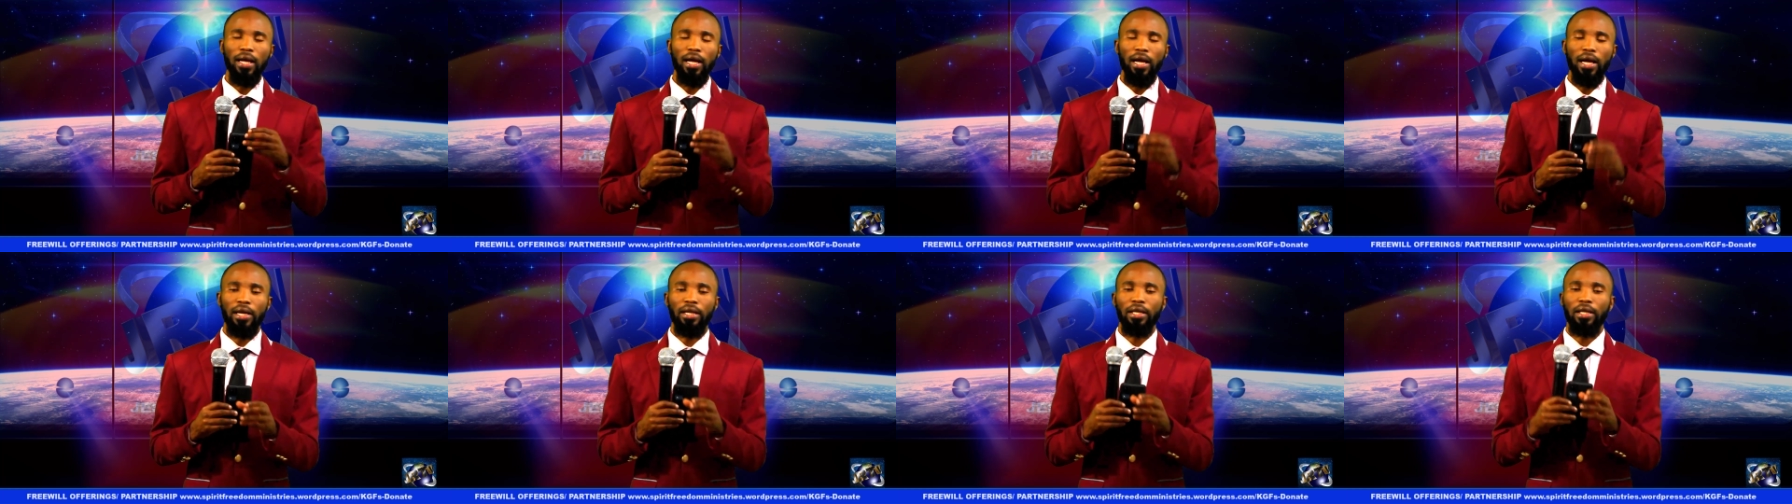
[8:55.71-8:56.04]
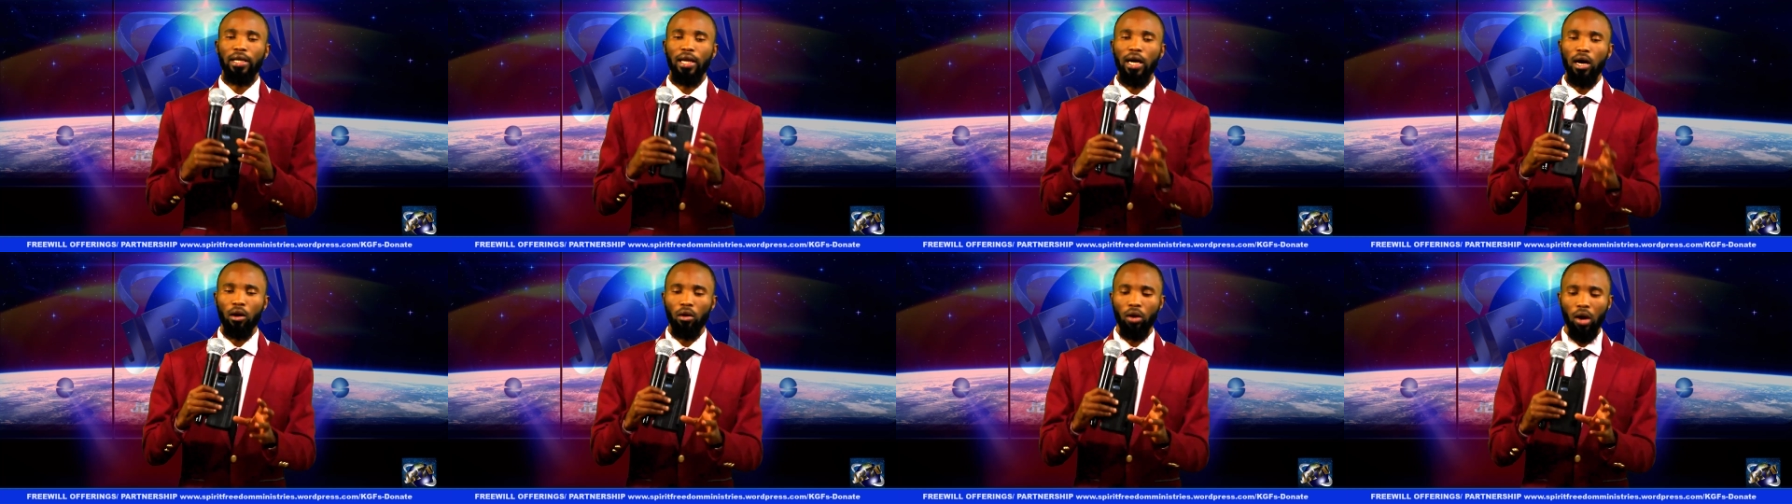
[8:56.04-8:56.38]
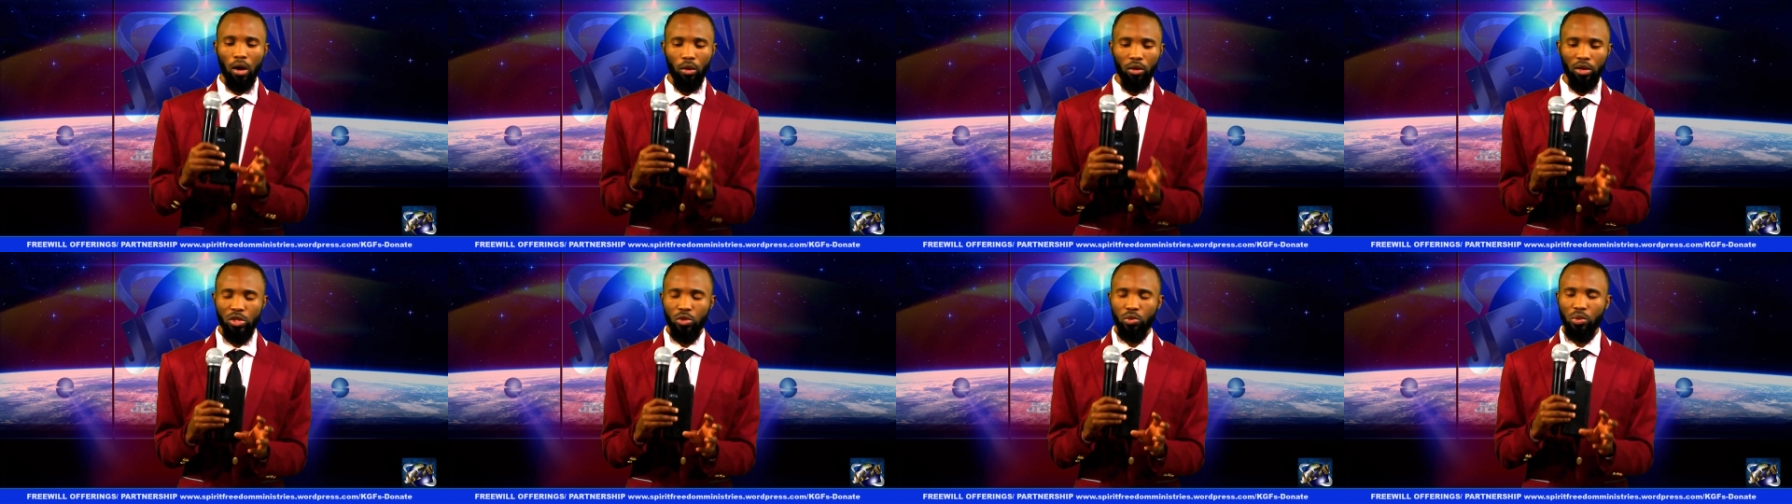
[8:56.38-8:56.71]
and now
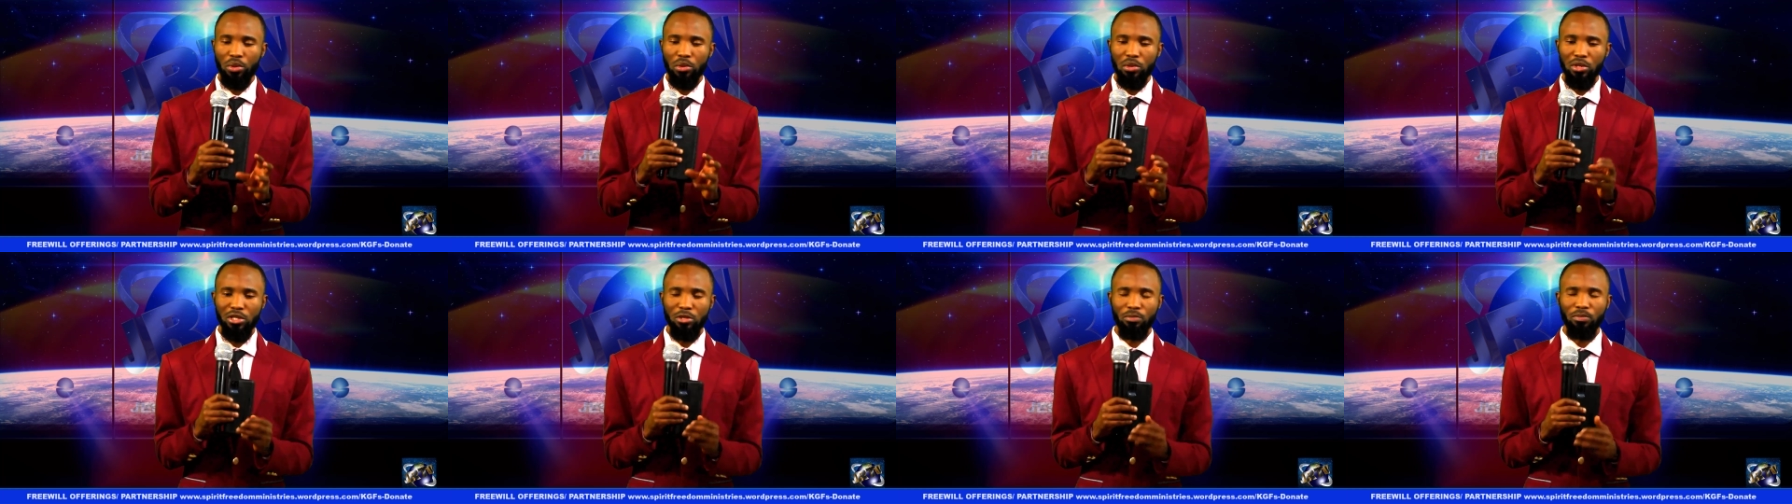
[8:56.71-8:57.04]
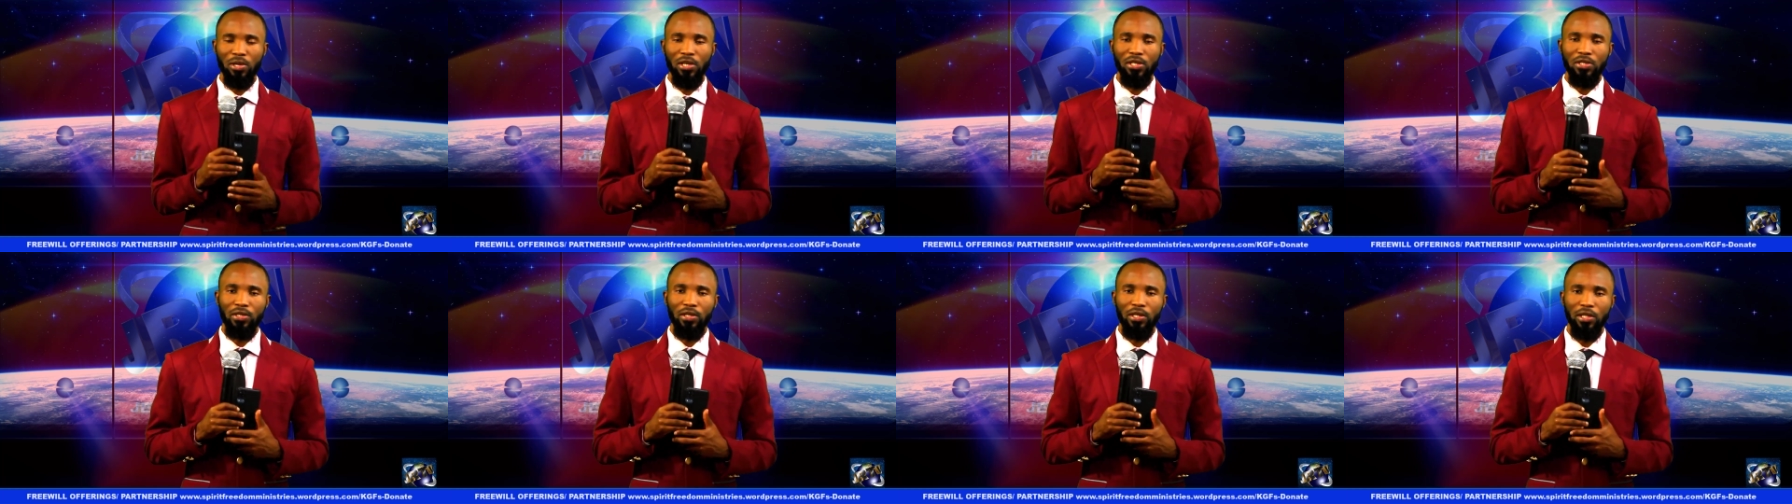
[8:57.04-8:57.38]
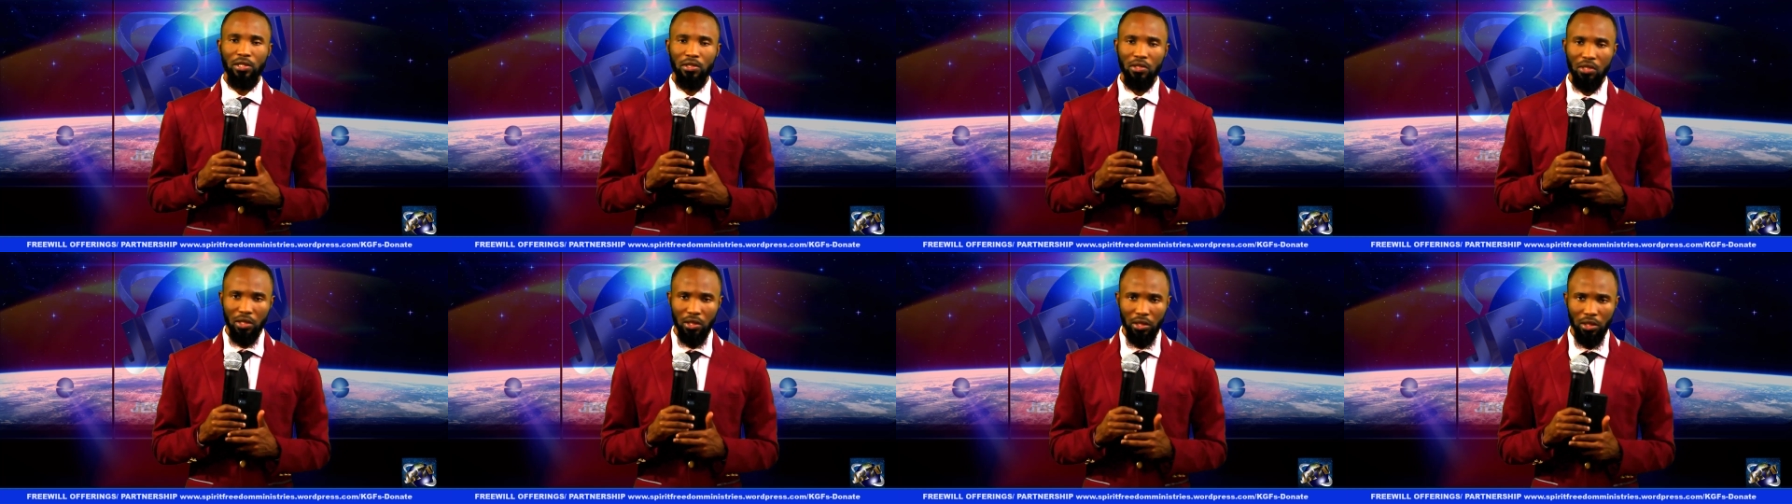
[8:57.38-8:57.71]
I was with these
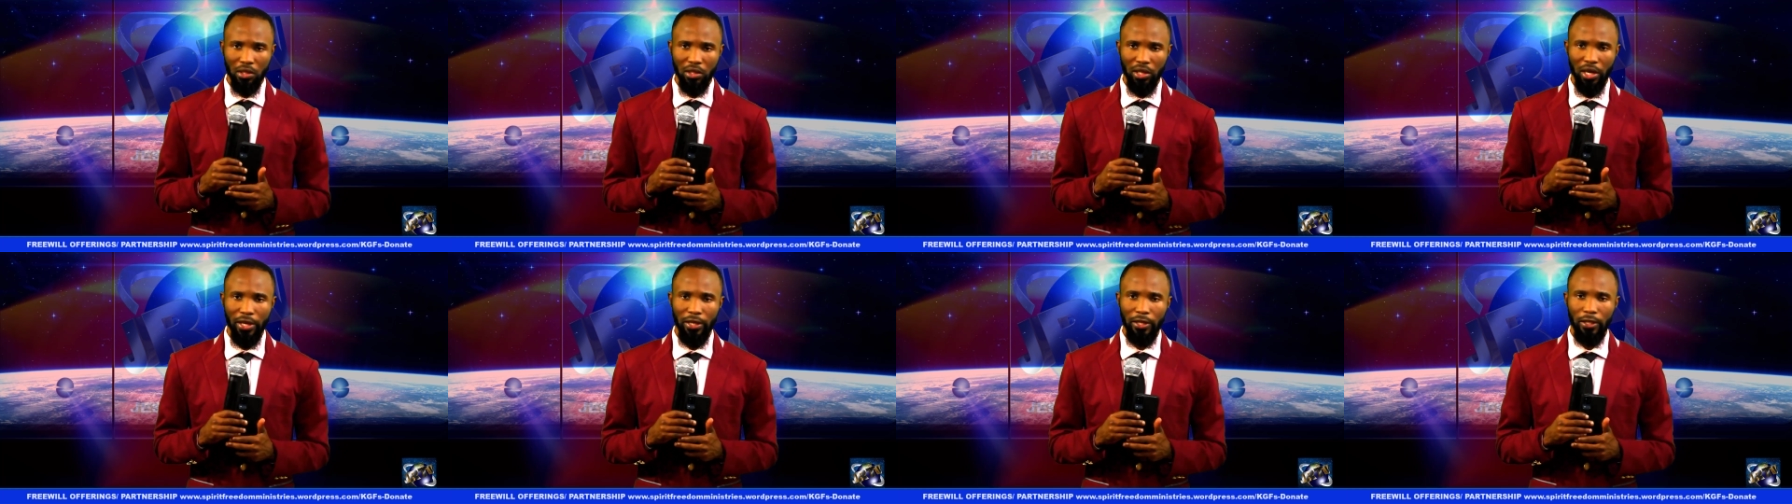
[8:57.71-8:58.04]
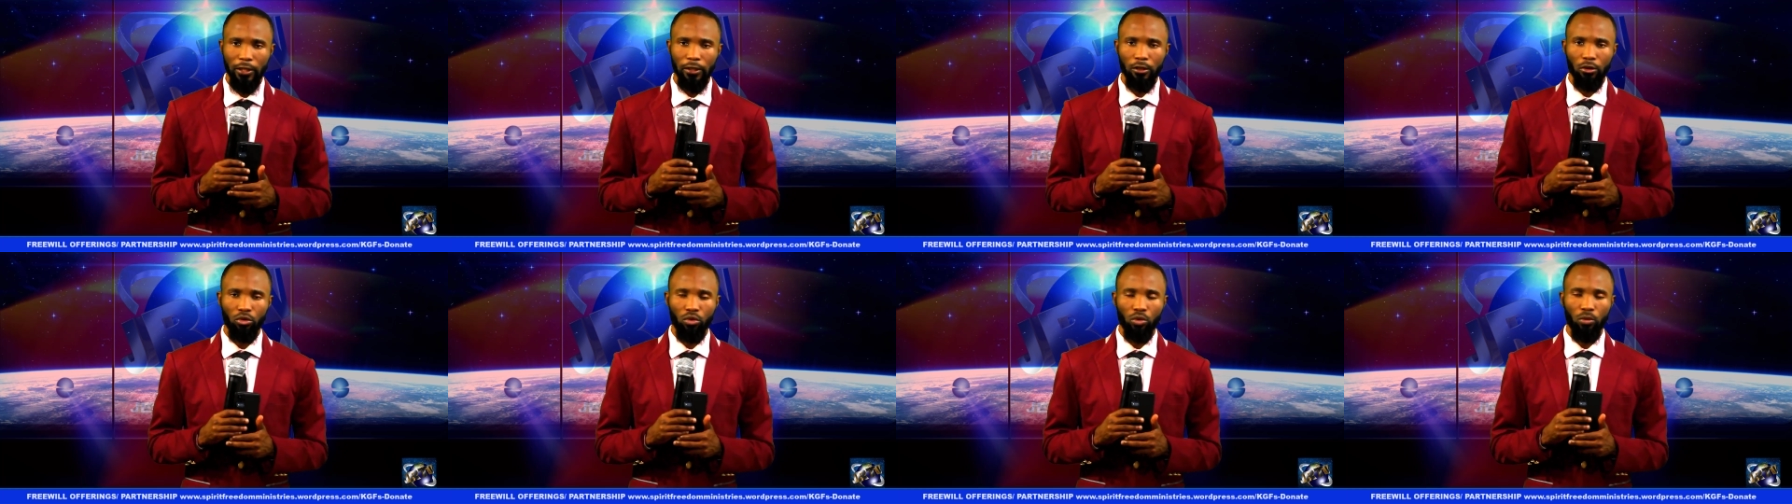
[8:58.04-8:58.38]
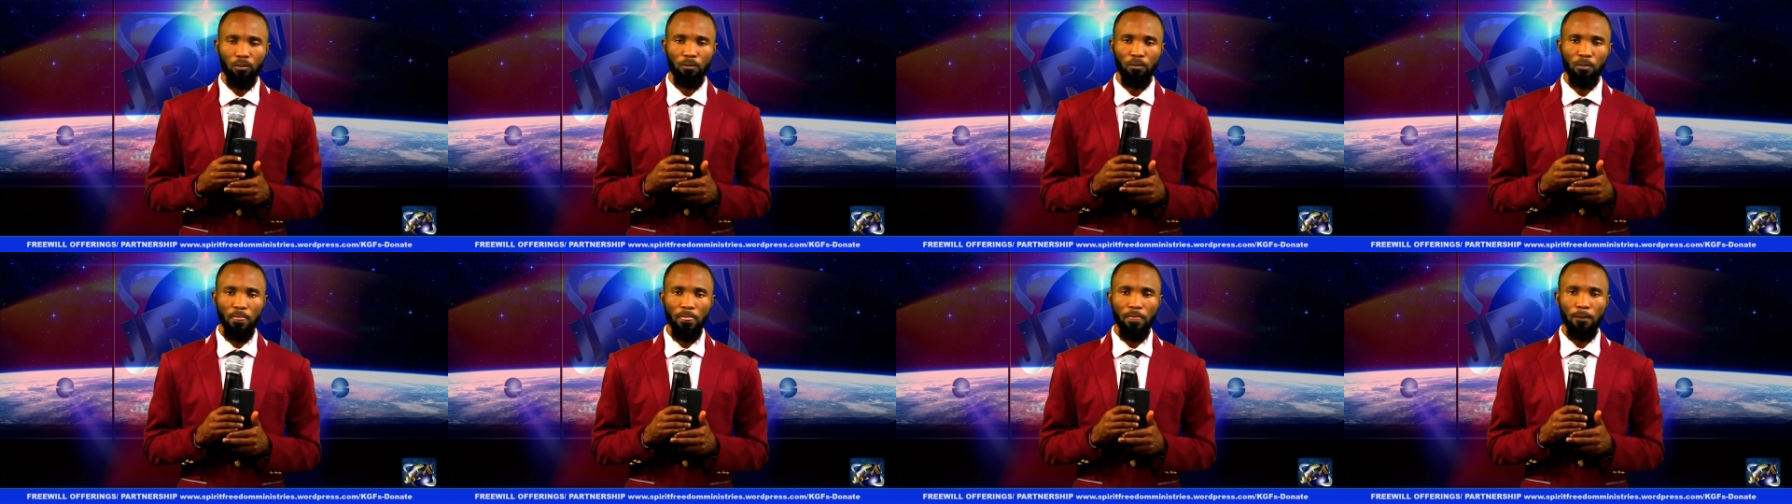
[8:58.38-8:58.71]
presidents in the dining
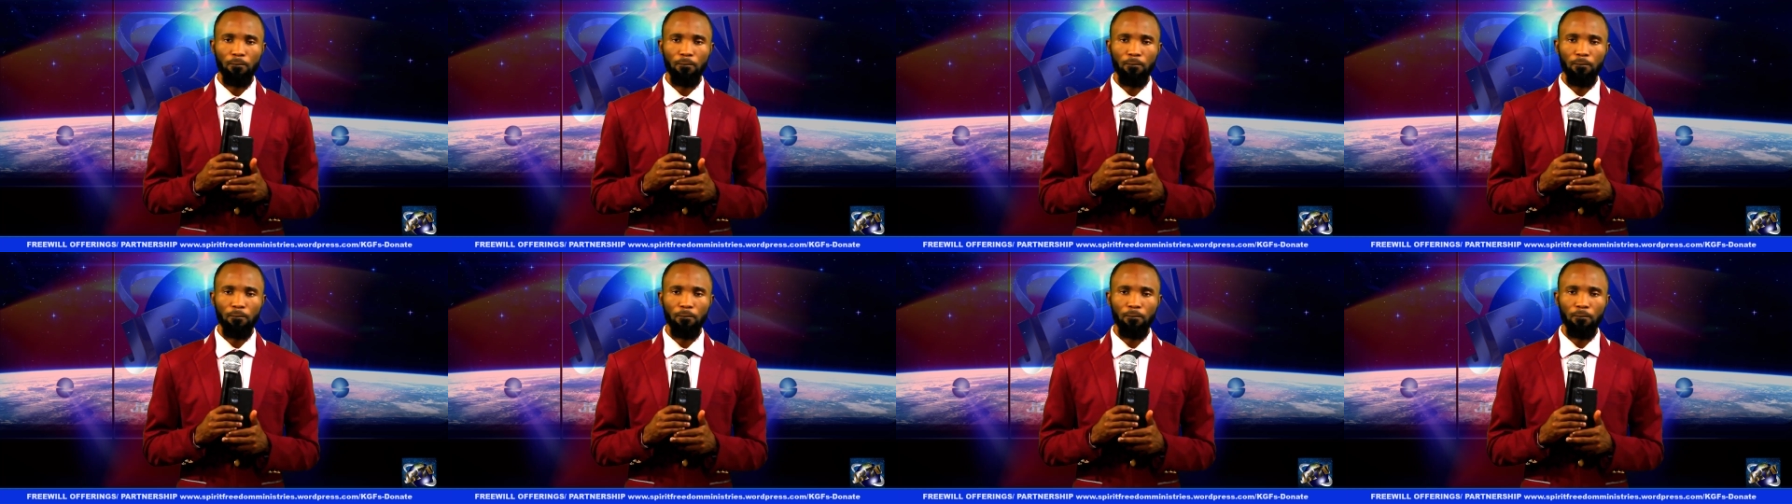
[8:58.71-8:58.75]
room.